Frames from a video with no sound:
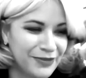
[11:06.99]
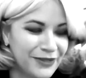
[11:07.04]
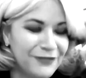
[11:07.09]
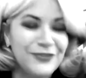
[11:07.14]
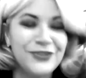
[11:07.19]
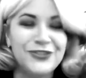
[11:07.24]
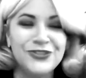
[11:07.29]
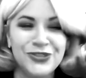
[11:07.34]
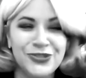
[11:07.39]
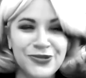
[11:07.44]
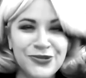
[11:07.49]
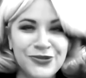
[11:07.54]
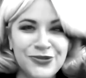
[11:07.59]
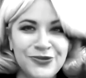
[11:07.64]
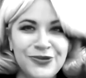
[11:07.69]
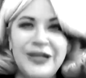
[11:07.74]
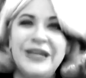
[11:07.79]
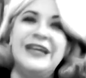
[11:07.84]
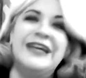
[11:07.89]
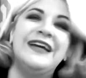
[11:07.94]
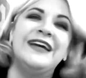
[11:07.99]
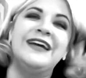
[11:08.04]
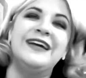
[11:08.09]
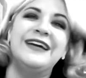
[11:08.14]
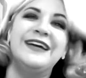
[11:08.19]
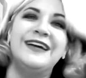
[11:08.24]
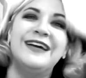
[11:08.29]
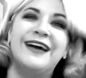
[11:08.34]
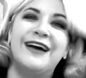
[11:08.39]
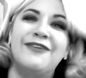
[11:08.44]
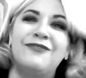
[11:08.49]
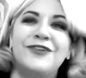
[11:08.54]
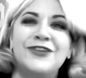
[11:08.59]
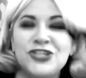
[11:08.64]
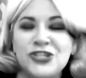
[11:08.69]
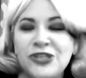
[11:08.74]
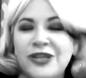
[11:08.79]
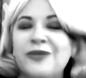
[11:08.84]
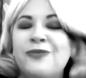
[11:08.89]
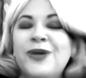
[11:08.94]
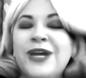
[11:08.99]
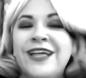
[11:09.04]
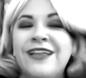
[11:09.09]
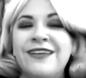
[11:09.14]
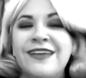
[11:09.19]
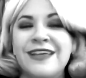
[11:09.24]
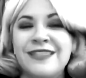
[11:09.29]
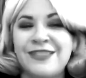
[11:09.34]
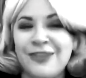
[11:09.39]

But if you do eventually win,